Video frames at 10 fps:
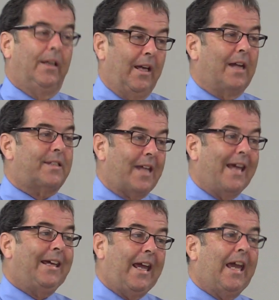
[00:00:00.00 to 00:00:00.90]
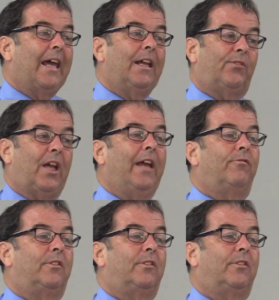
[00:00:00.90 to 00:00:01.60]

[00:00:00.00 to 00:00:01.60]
Yes, they can if they